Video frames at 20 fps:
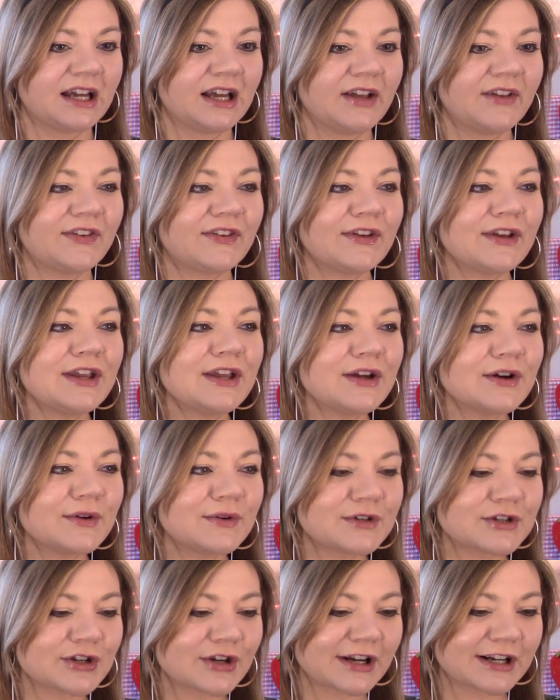So
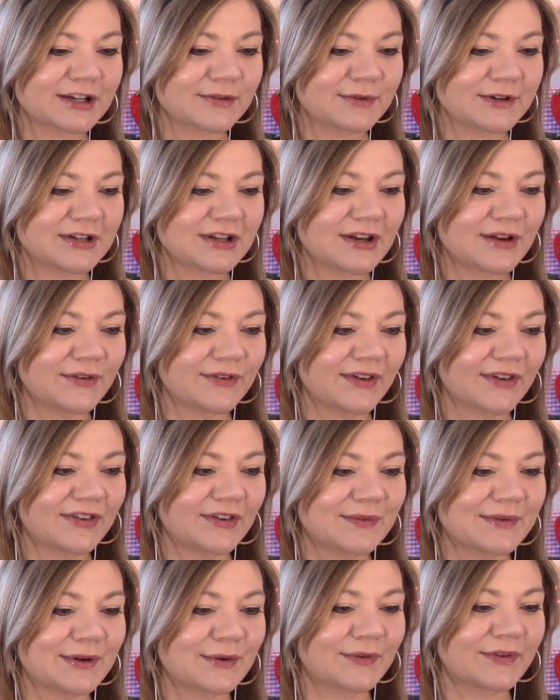you tricked him into using
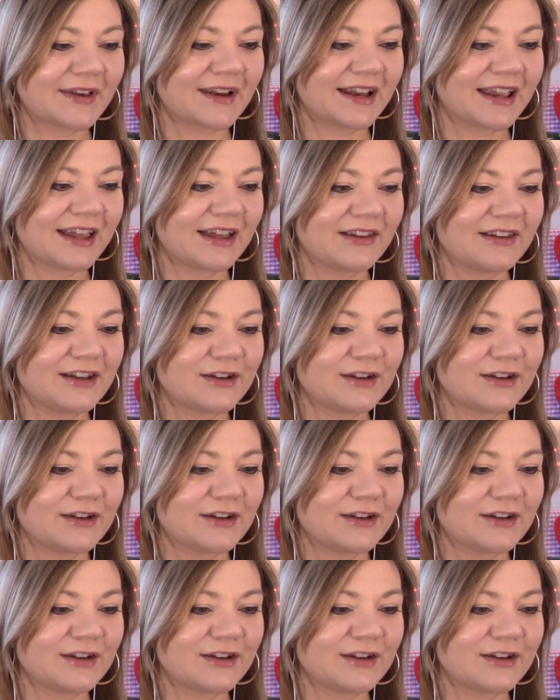something that was going to kill